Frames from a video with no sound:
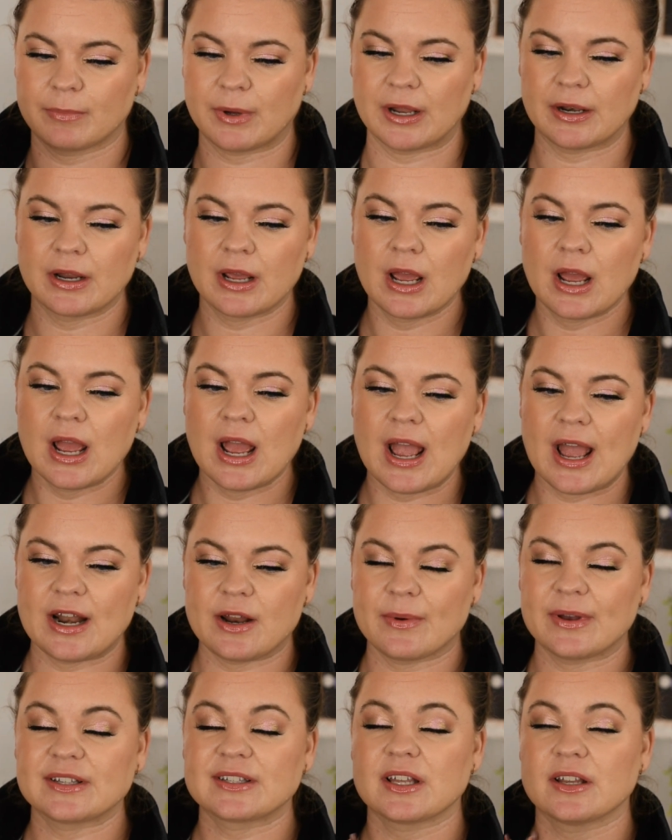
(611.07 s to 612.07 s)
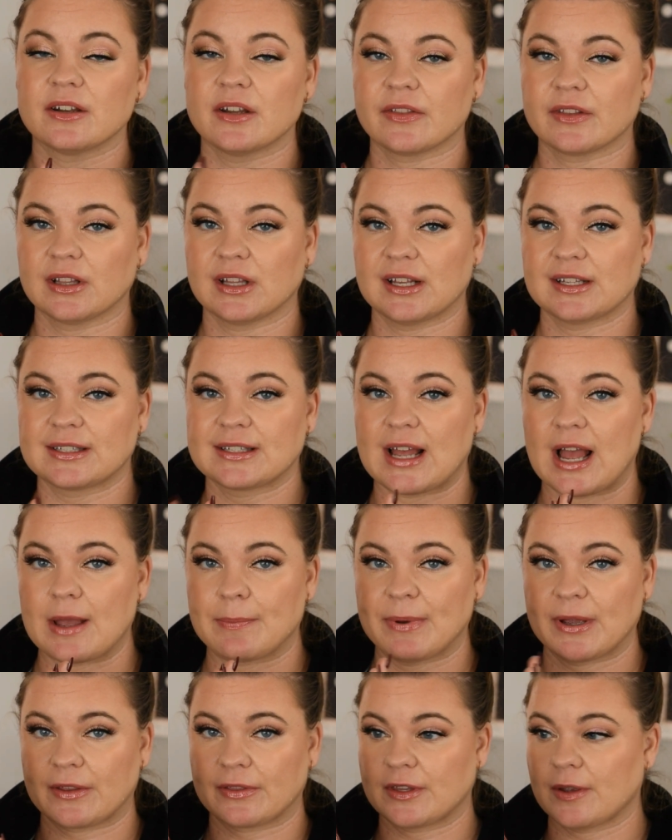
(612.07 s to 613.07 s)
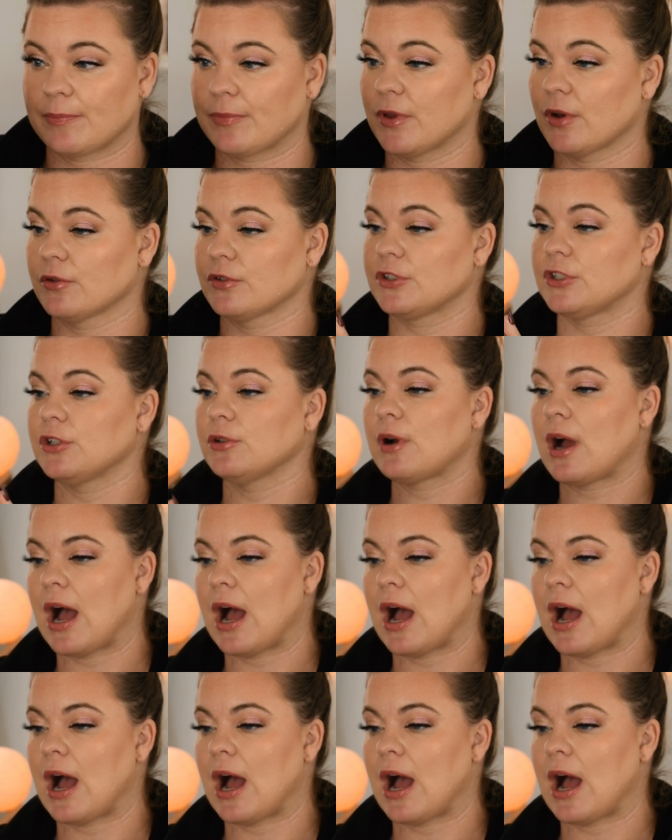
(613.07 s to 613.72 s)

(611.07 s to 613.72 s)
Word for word: But anyways, nonetheless, I picked up those two.